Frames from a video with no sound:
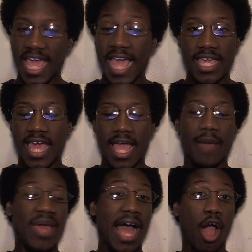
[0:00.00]
It can't.
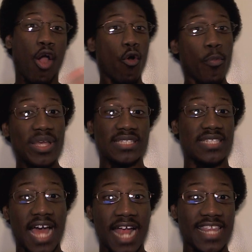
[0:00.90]
I mean, I hope it's
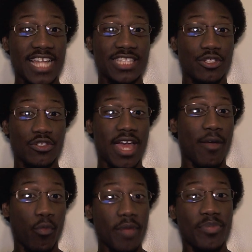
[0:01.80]
not that
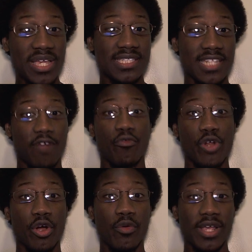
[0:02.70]
that One Piece and
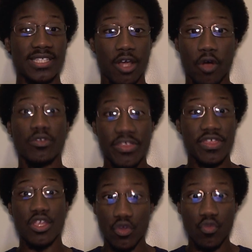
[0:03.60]
Naruto is the only
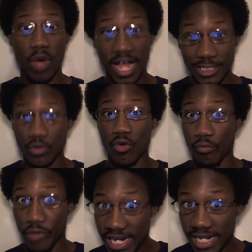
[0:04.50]
thing you watch
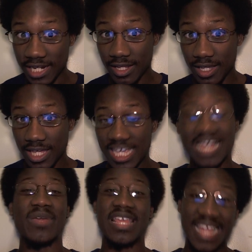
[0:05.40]
or read.
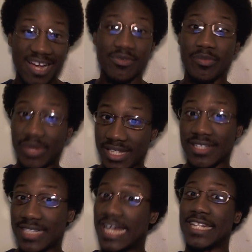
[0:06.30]
I mean, that would
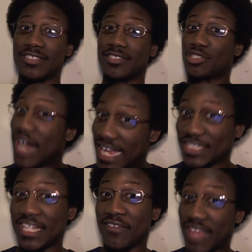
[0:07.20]
be kind of
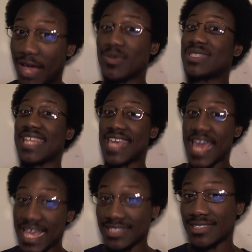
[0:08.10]
tragic if that was the
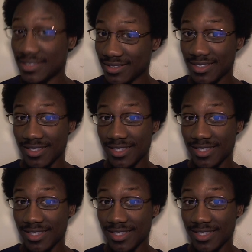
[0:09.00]
case.